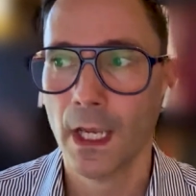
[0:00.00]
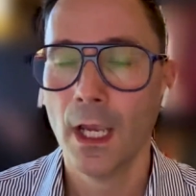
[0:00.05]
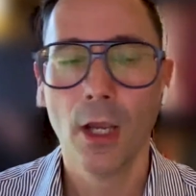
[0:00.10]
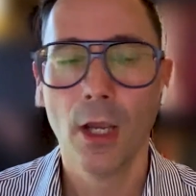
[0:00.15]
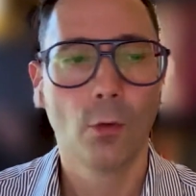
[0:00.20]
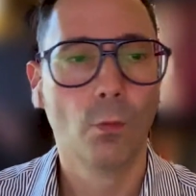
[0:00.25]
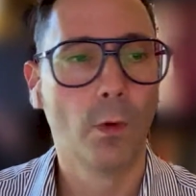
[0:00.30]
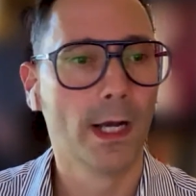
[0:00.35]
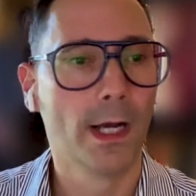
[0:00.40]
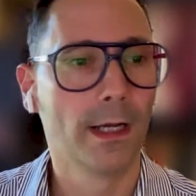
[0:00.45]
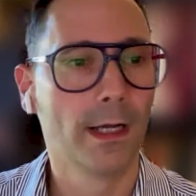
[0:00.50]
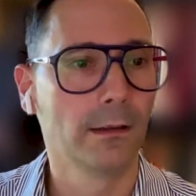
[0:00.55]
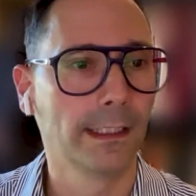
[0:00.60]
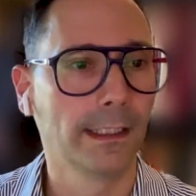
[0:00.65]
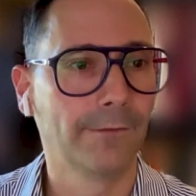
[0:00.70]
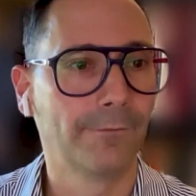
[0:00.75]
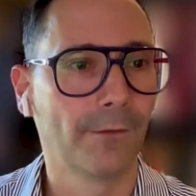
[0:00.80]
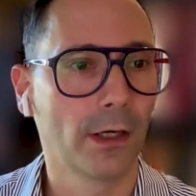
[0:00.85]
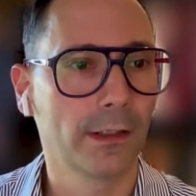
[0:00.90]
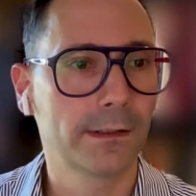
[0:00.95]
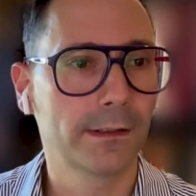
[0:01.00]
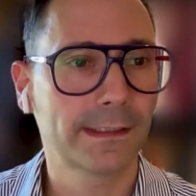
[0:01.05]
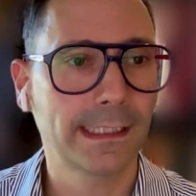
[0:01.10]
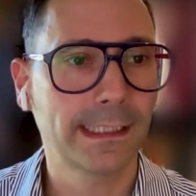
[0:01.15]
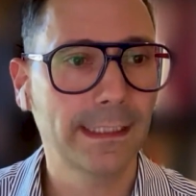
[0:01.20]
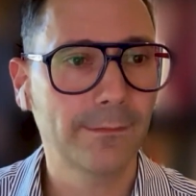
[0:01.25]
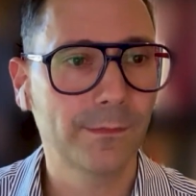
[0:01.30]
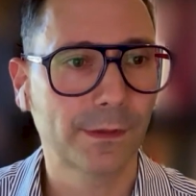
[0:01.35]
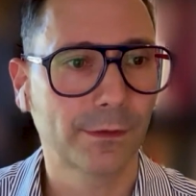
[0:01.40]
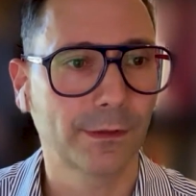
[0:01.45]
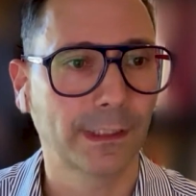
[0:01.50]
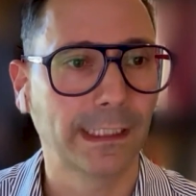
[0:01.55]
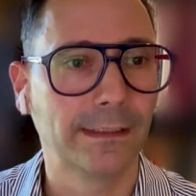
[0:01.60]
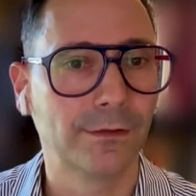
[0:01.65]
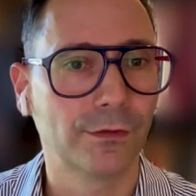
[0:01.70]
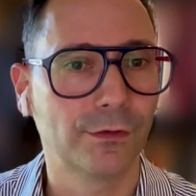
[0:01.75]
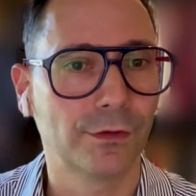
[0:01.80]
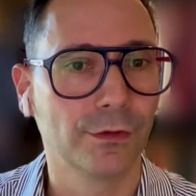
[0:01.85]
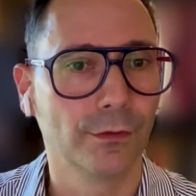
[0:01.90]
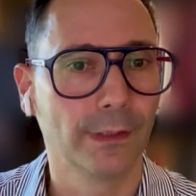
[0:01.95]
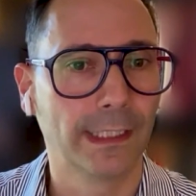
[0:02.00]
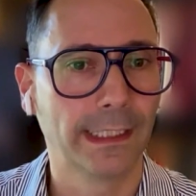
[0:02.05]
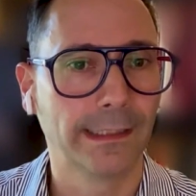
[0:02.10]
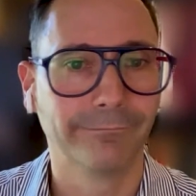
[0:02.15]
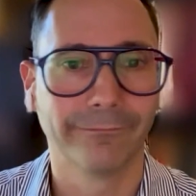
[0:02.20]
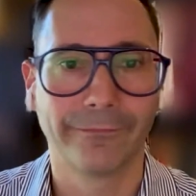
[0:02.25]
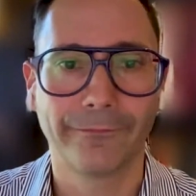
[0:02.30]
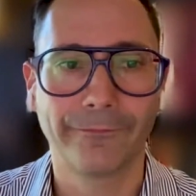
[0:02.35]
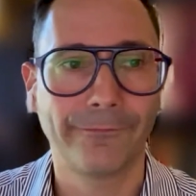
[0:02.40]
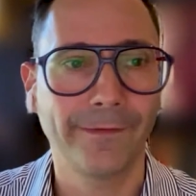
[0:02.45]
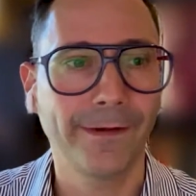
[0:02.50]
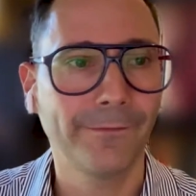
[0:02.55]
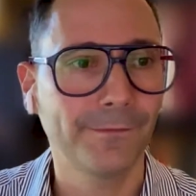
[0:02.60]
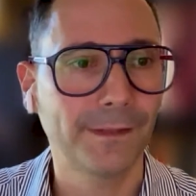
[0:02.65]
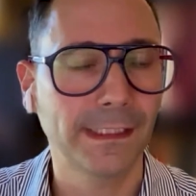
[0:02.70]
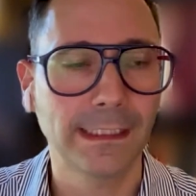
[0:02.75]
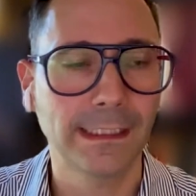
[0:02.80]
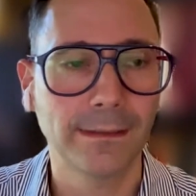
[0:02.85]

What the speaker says: Well, if our teams are each doing 15